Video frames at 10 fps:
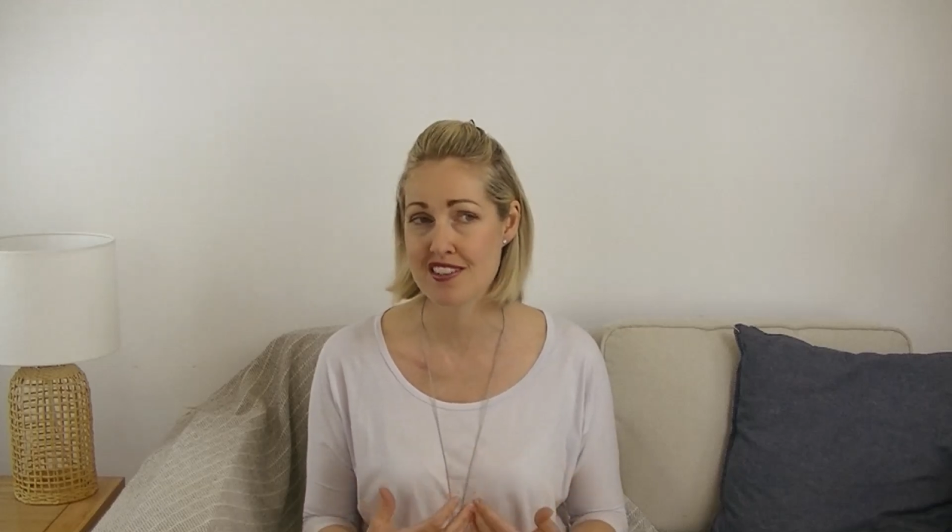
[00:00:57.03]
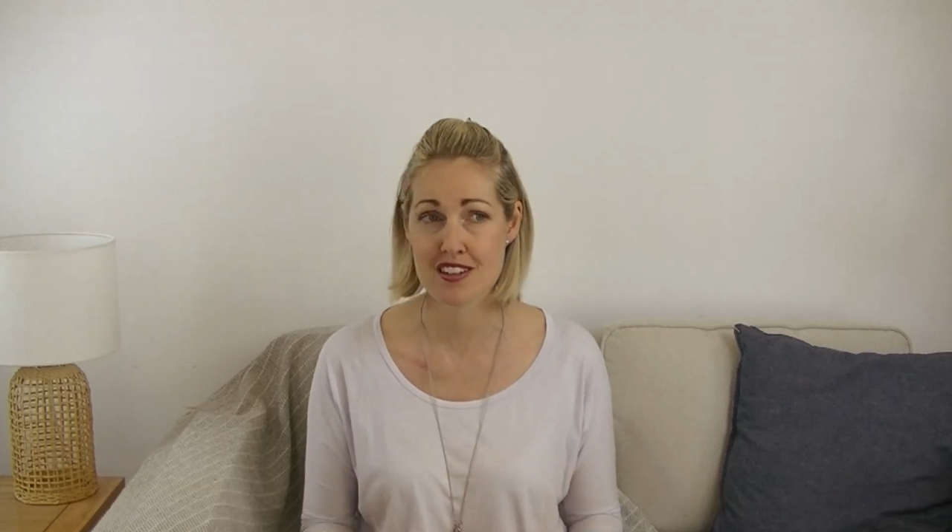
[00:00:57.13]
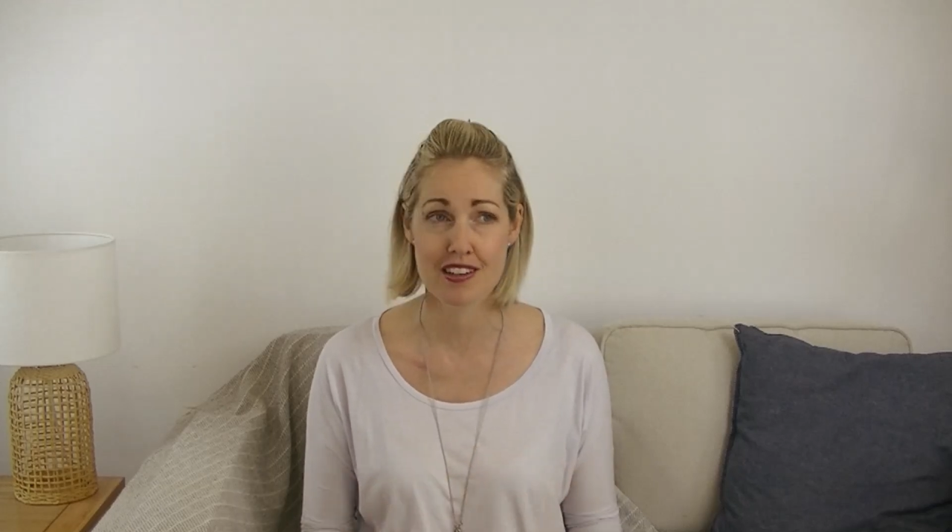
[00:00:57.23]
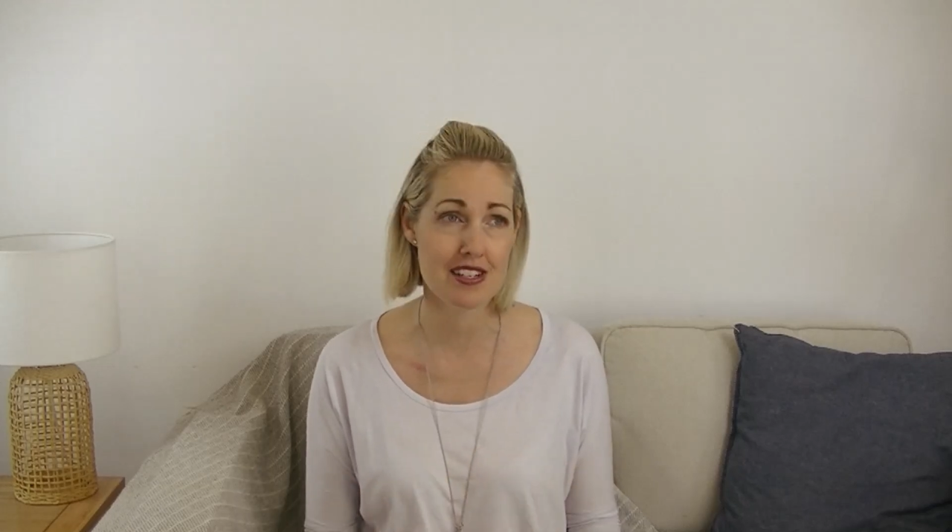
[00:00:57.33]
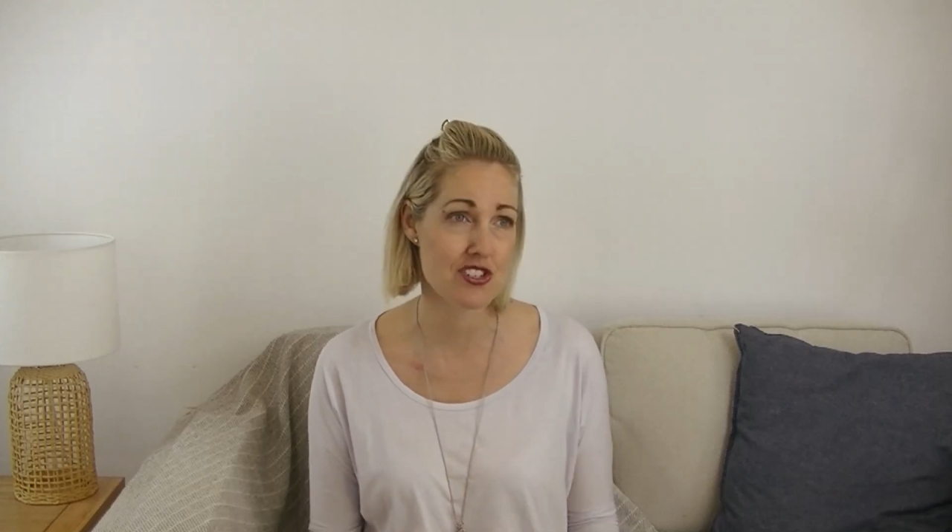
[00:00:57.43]

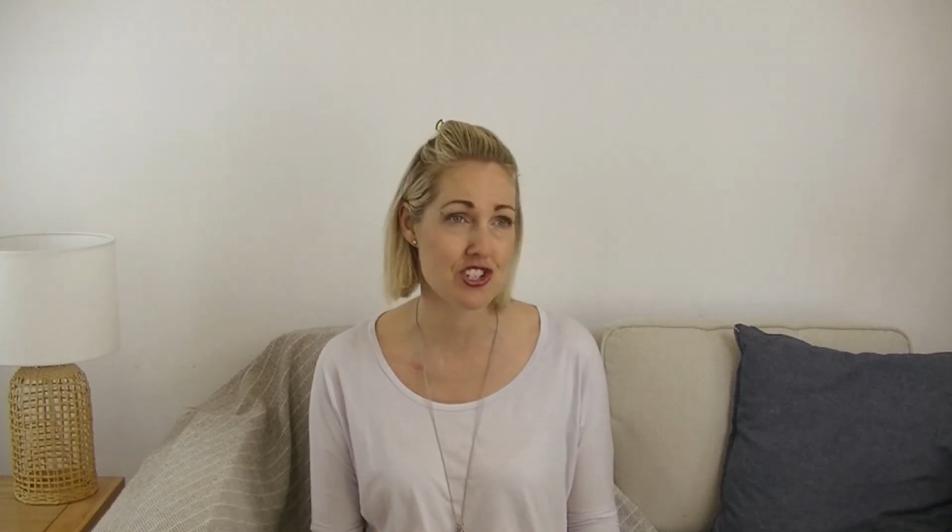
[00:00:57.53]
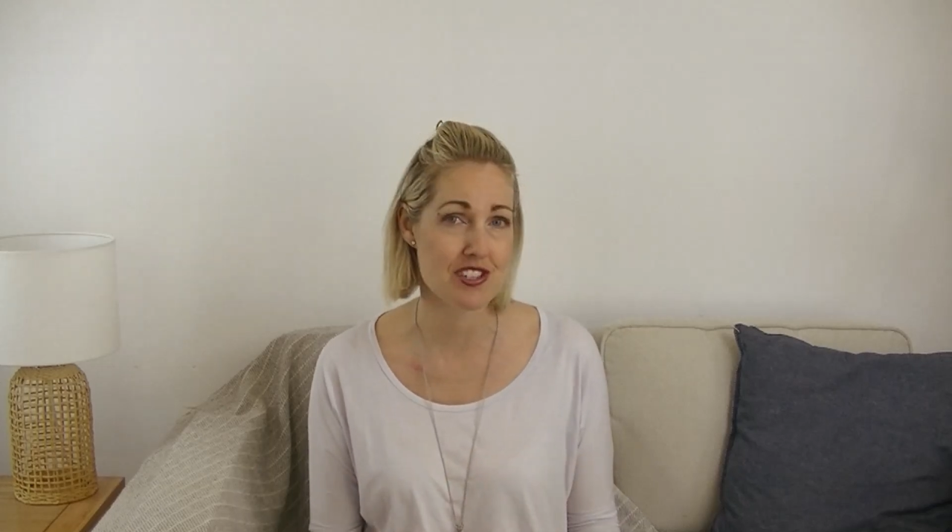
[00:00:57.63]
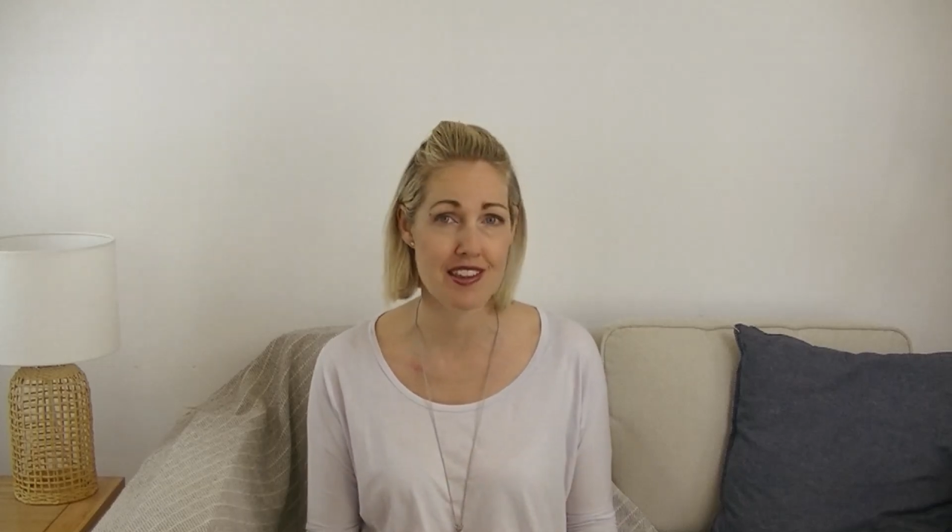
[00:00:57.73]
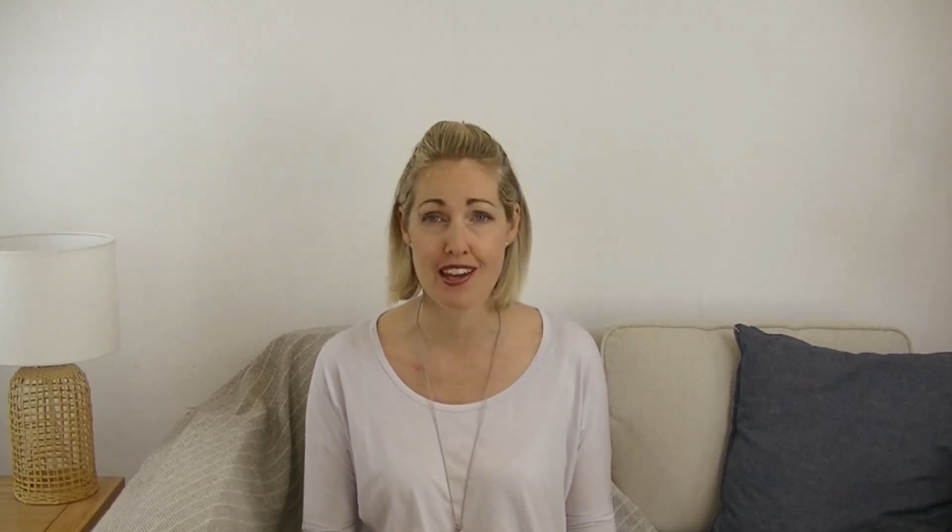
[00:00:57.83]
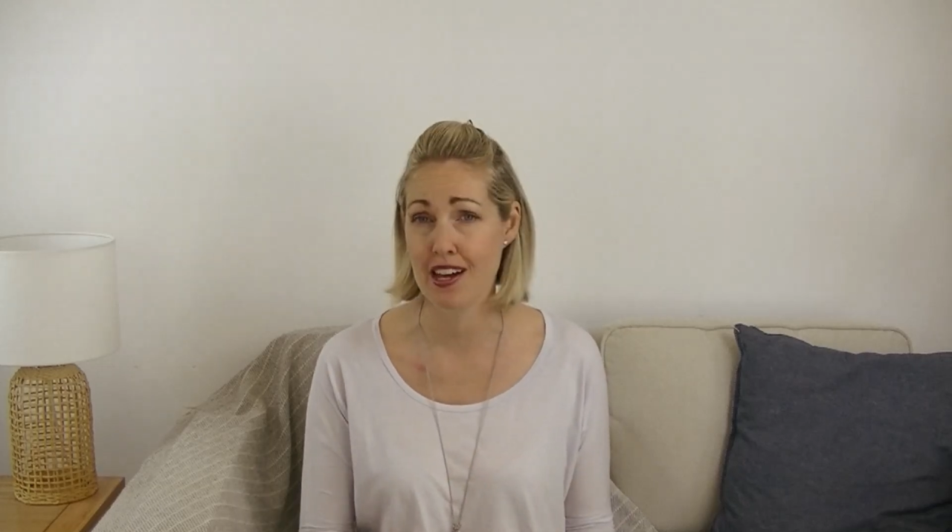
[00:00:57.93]
So let's just
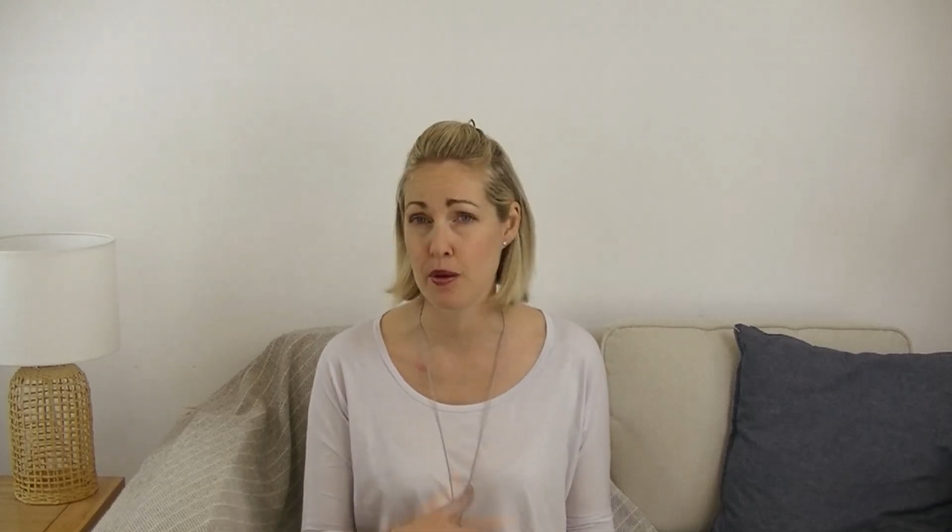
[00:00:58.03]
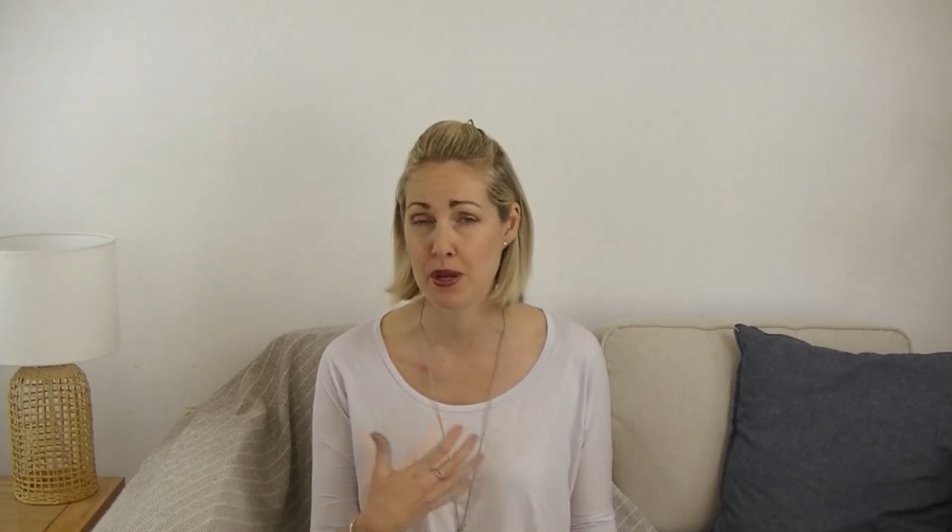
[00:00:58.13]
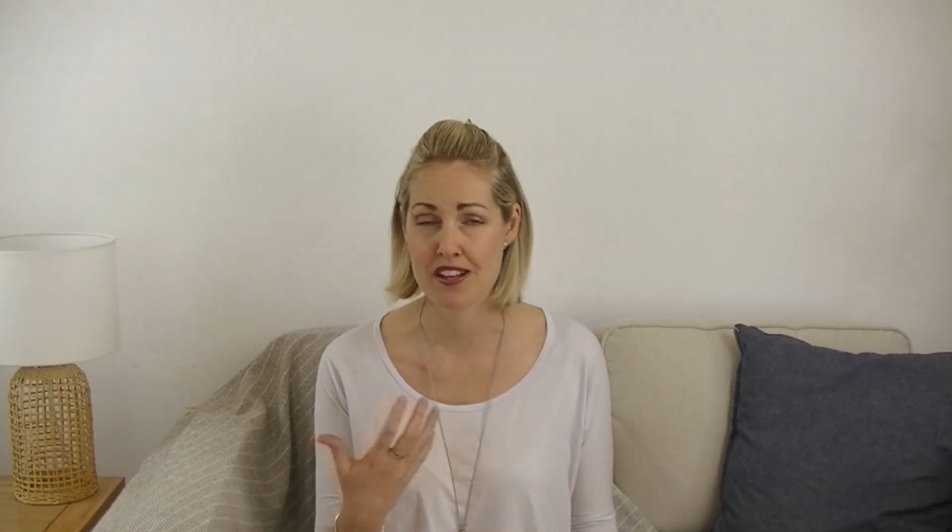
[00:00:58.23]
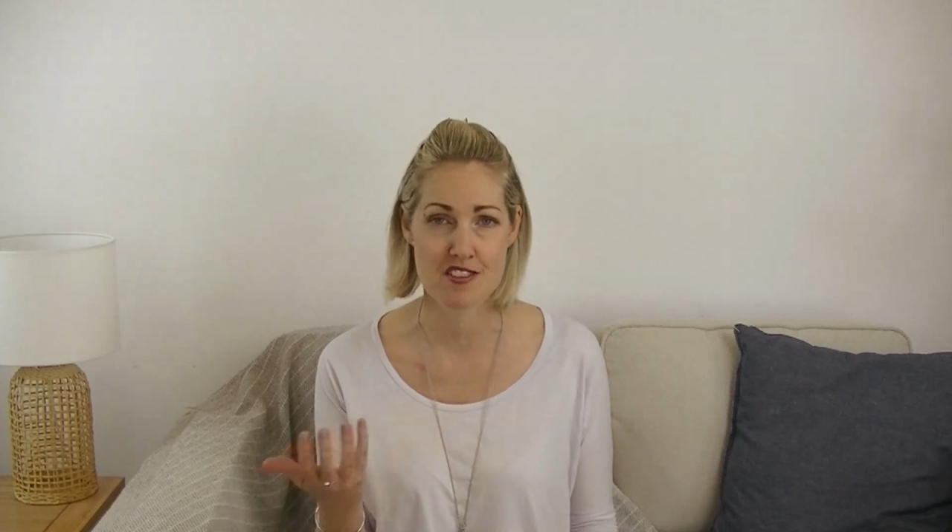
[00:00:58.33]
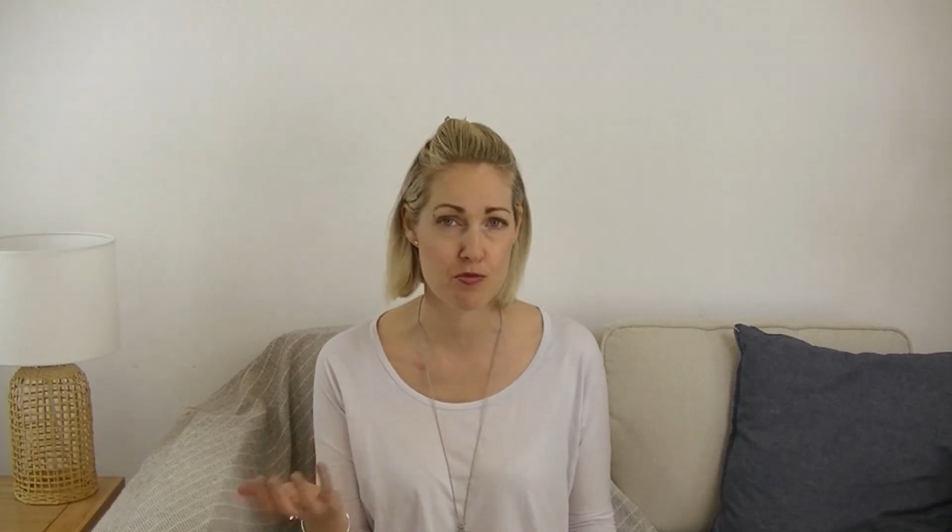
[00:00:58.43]
say they had a piece